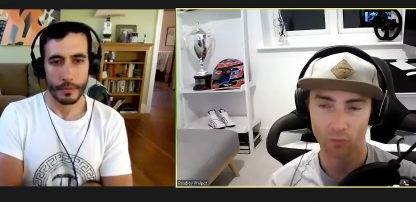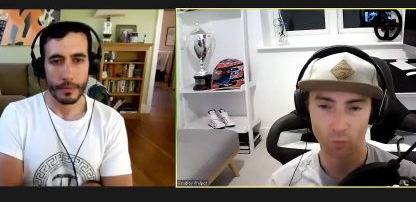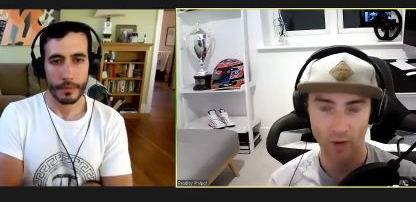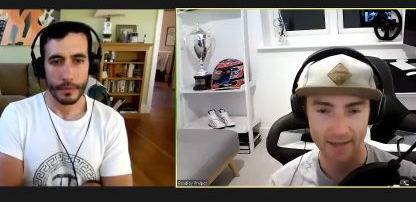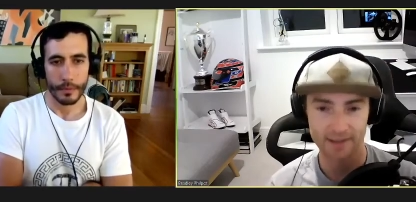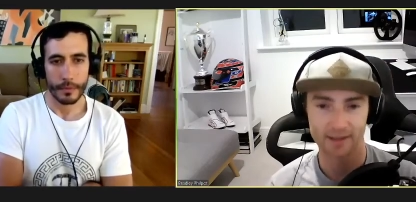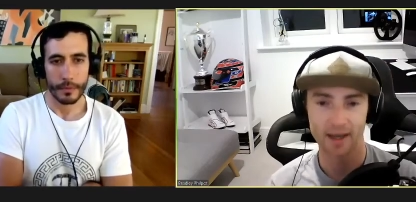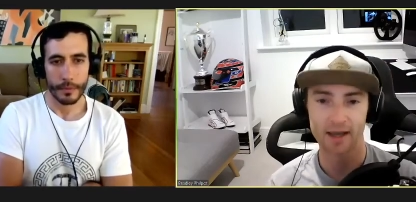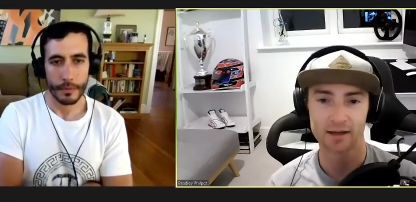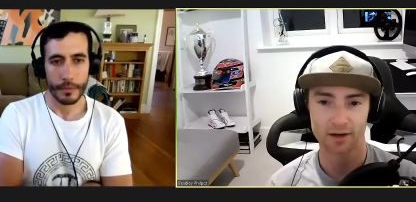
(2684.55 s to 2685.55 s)
Speaker 1: where to
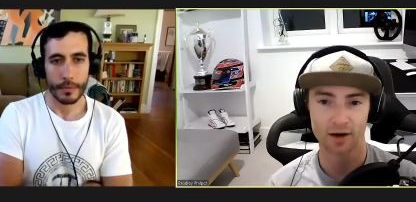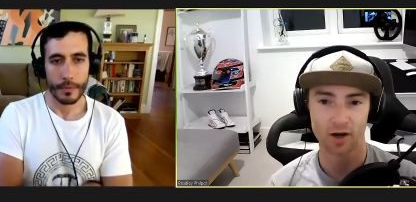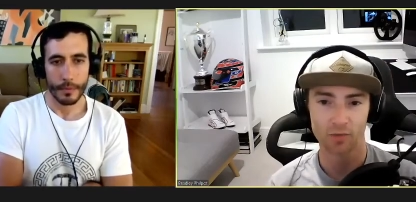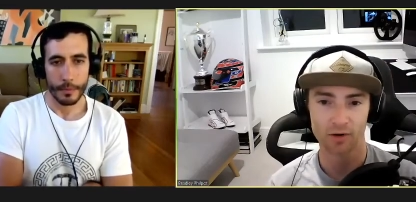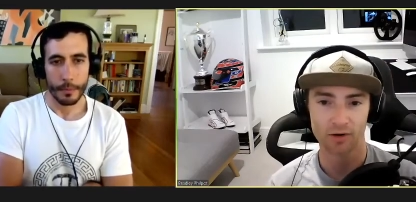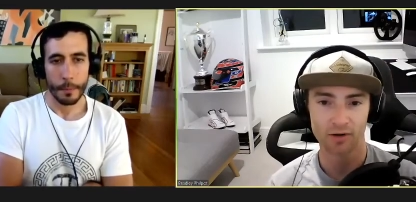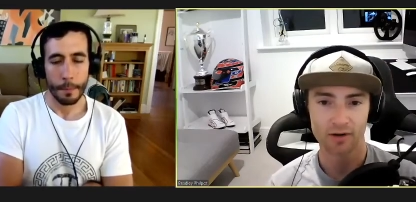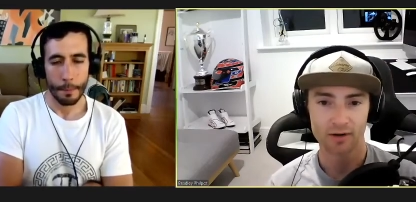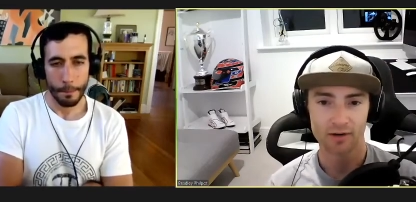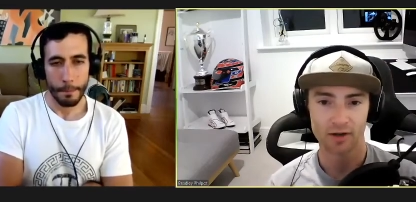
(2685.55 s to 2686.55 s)
gain time and
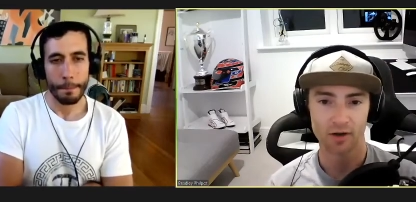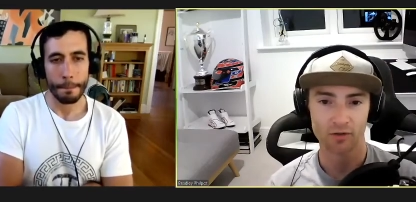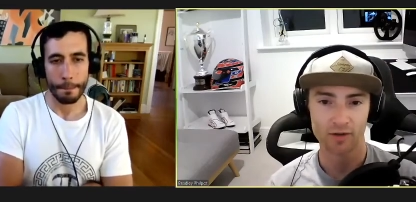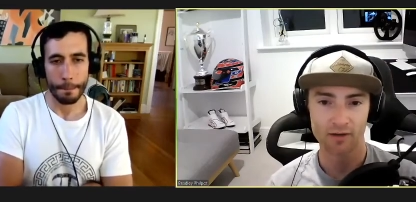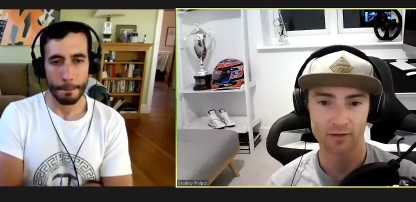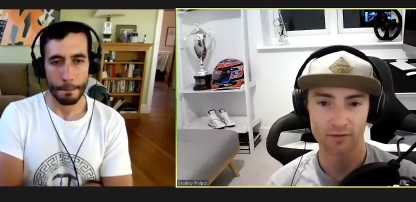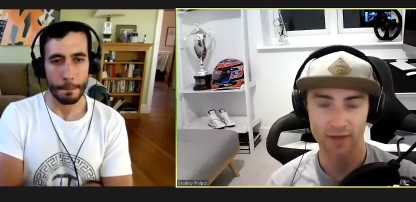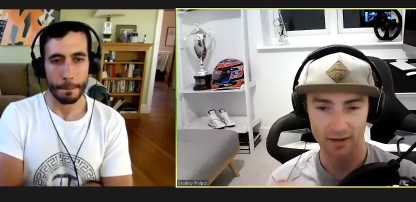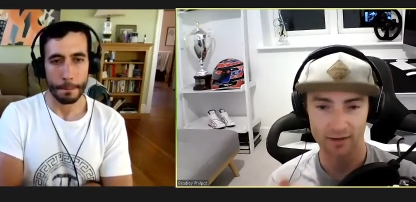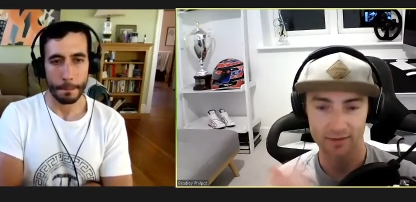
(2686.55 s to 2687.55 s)
you know no, hmm.
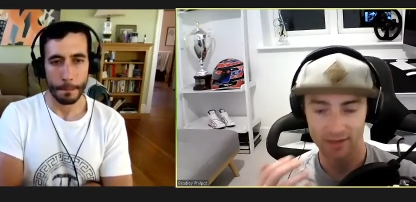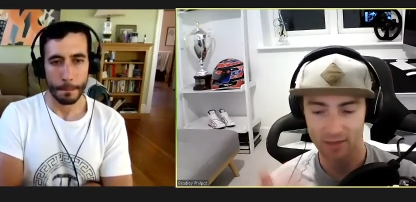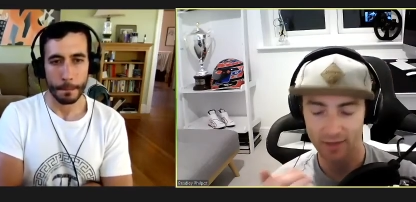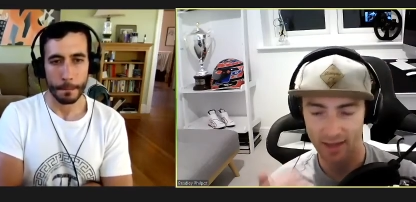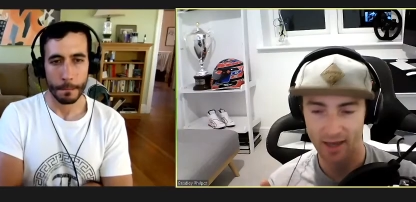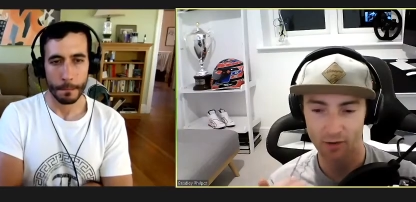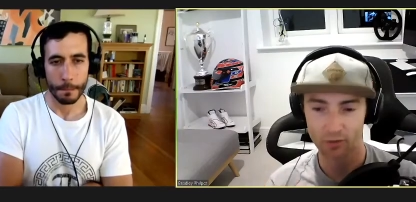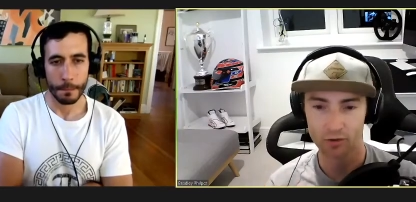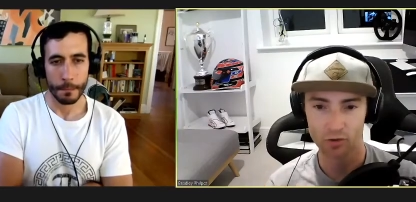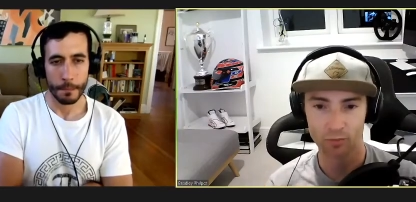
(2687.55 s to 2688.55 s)
that keeping that area
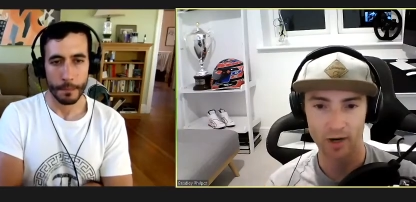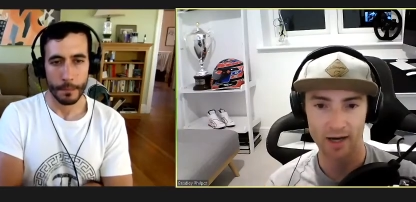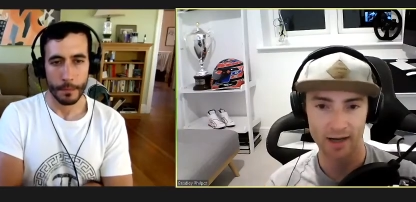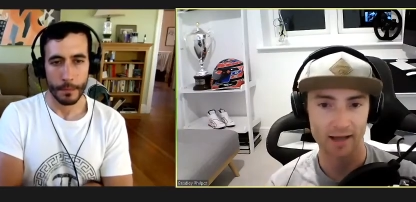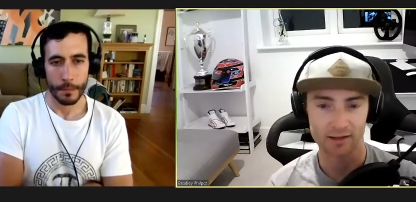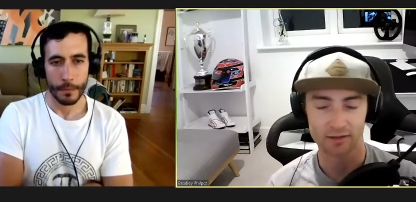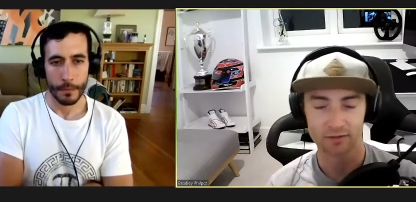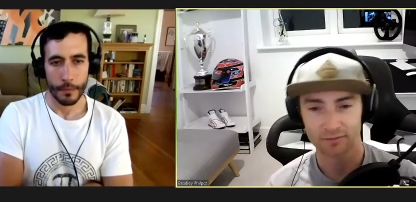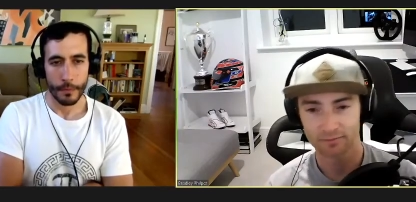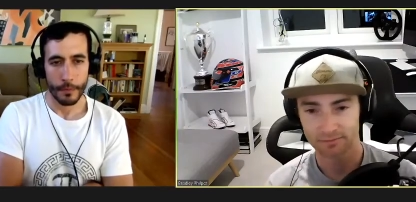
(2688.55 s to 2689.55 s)
in your brain active
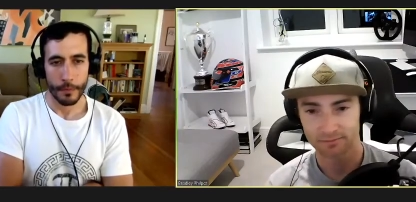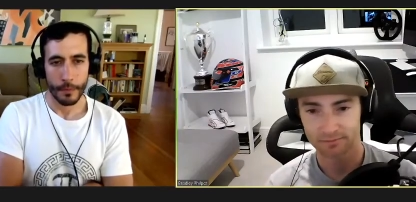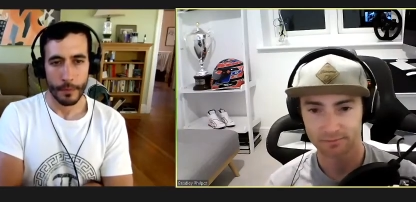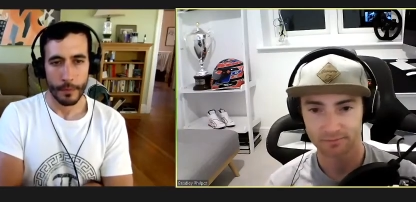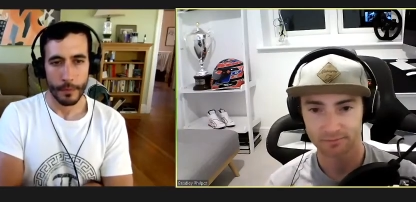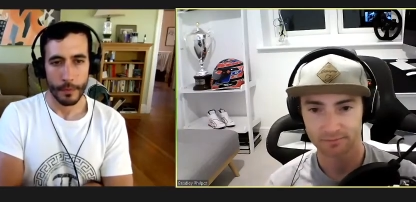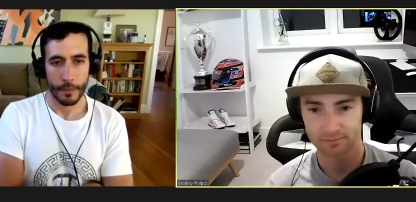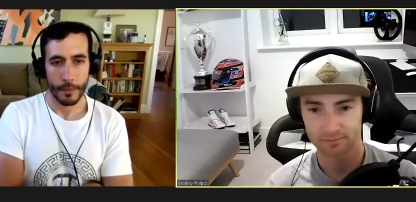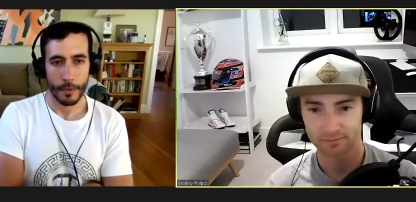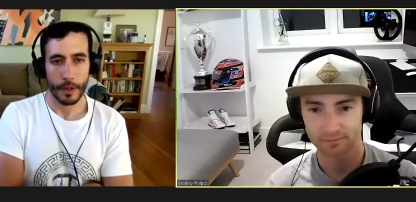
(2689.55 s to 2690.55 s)

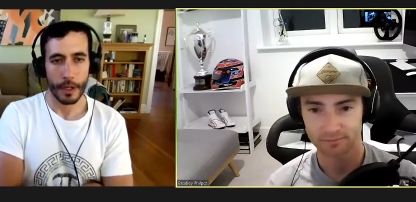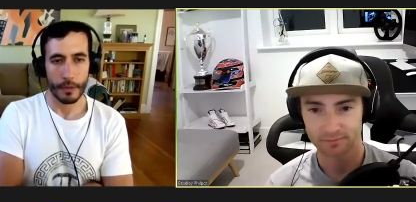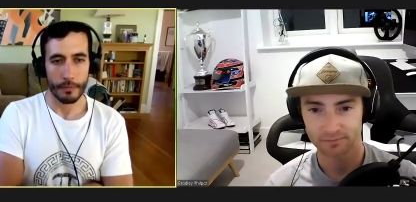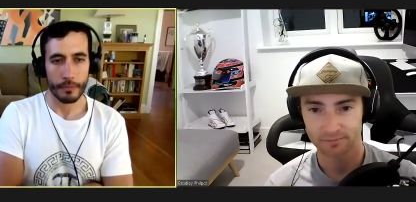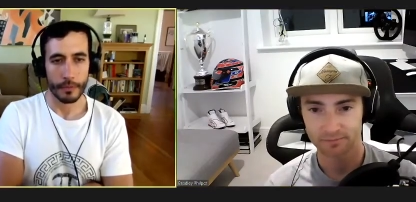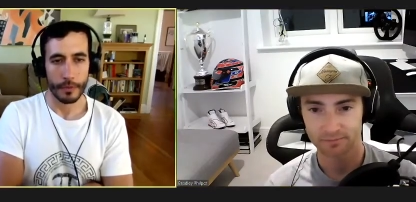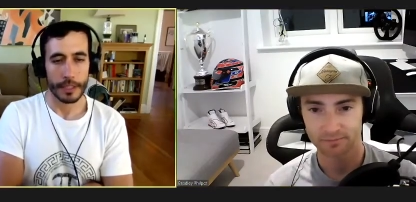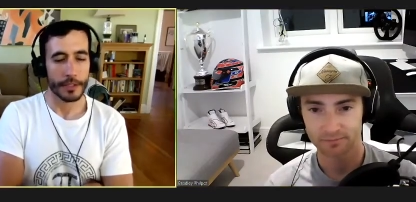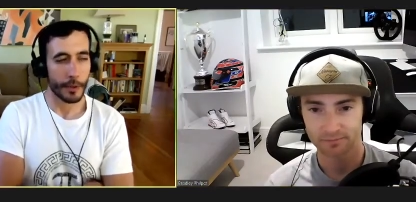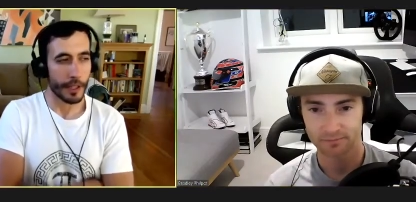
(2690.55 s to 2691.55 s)
Speaker 2: okay
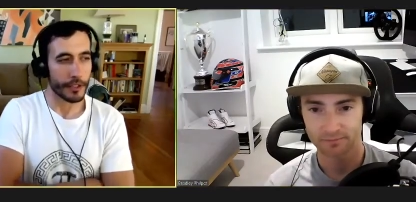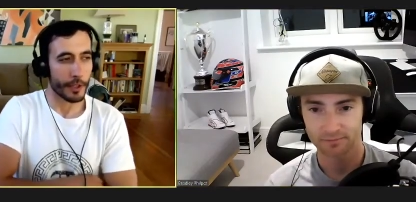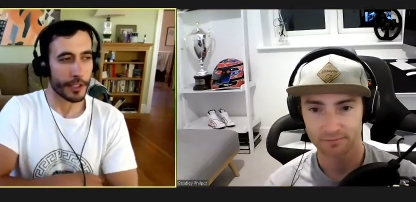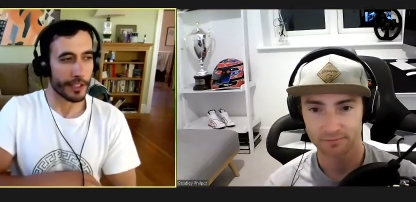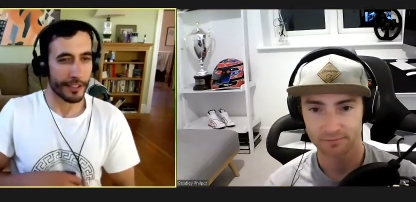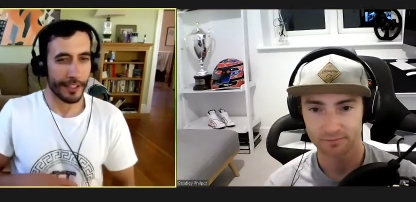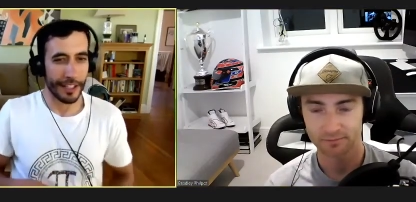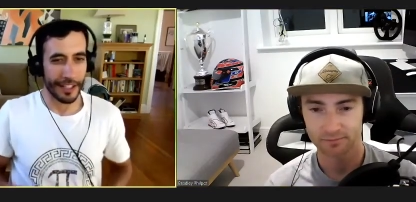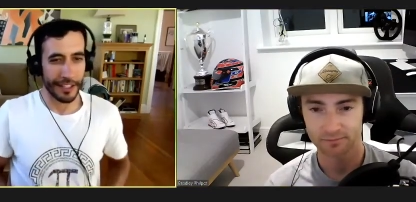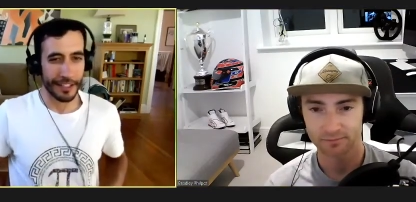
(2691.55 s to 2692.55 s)
that's quite interesting
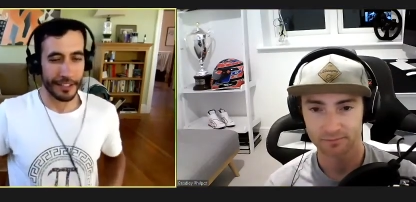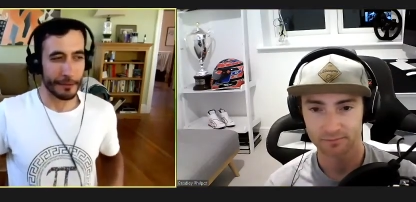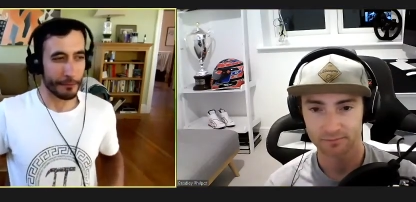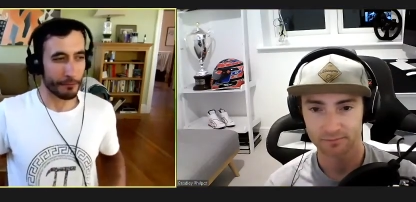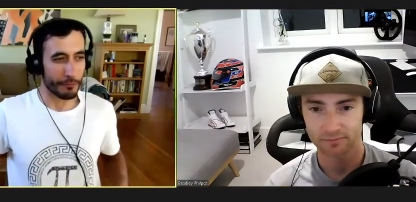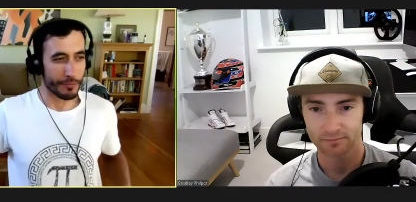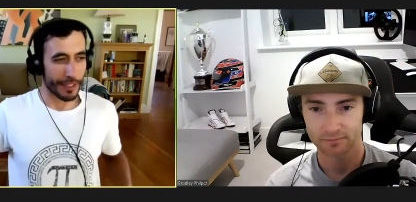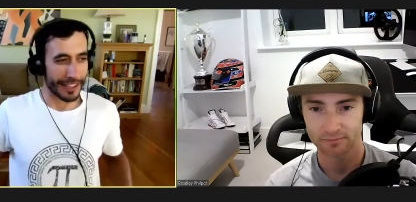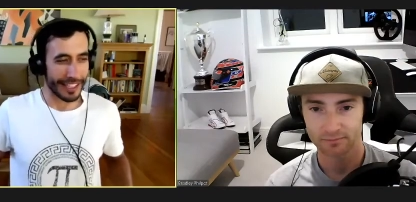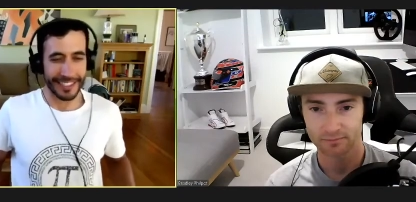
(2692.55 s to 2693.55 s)
um,
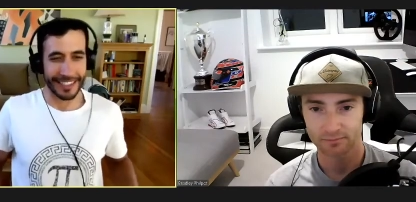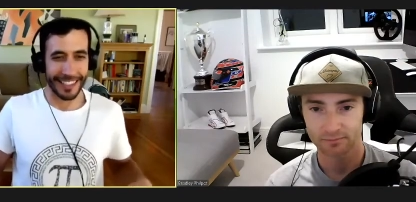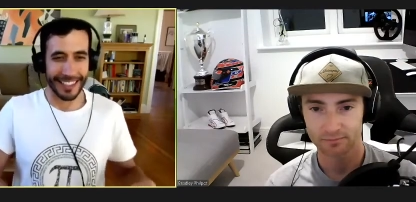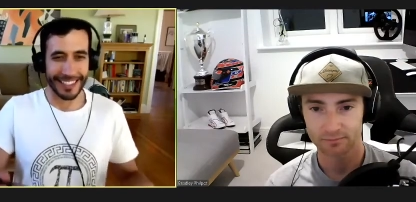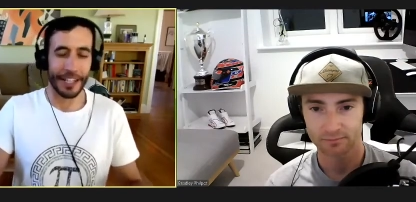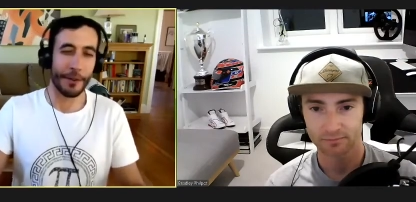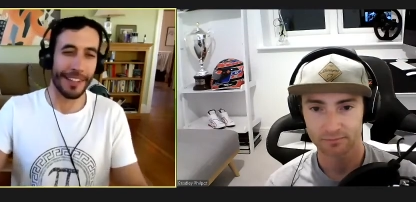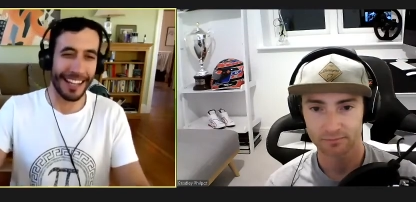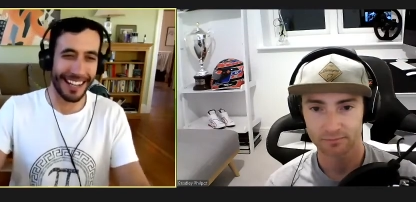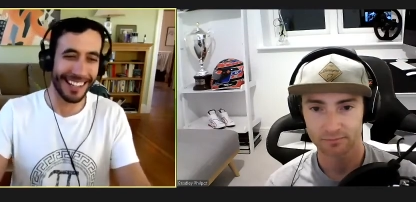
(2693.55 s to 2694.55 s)
that's the answer I,